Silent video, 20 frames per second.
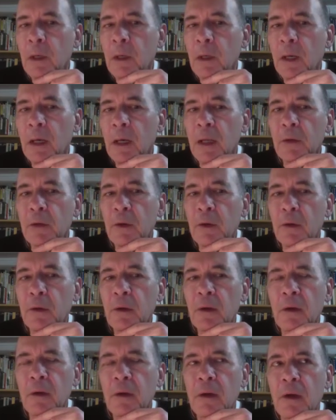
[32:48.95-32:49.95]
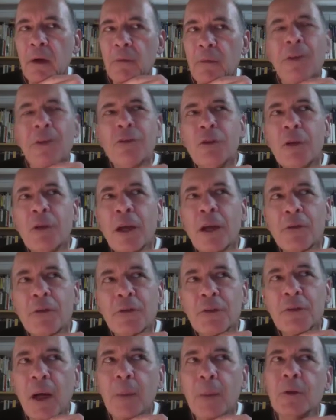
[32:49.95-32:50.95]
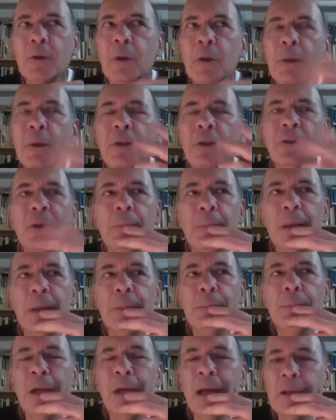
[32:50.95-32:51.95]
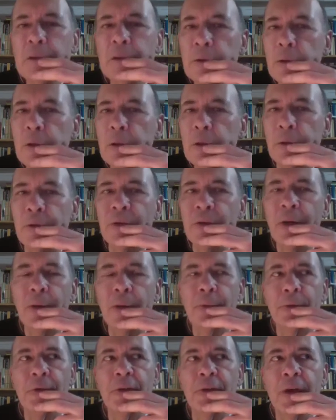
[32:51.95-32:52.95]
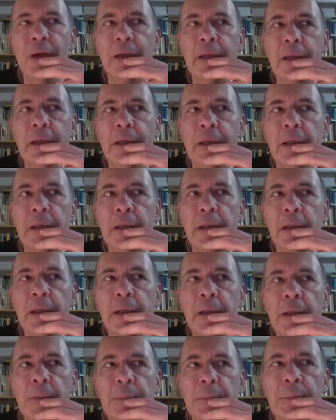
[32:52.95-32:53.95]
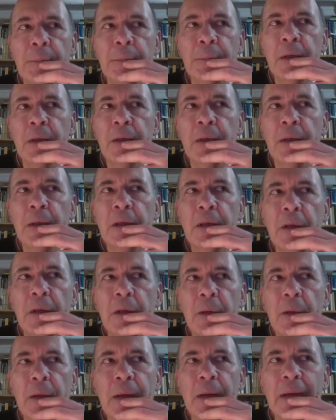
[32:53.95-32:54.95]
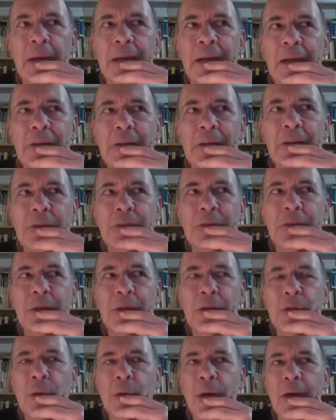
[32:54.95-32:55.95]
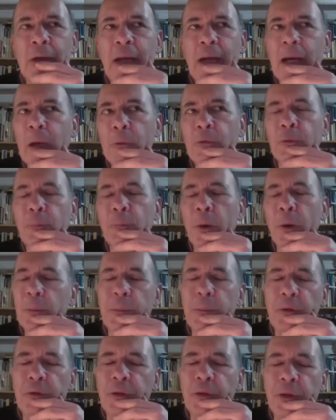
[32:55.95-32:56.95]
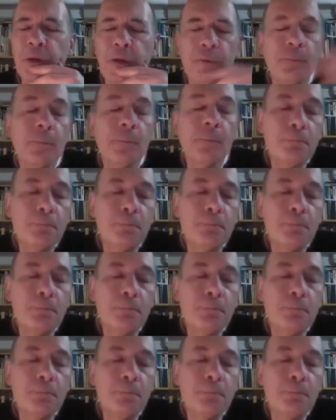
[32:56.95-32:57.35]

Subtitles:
And eventually I stopped, you know, because I'm not good at self-assigning. You know, I start trying to outsmart myself.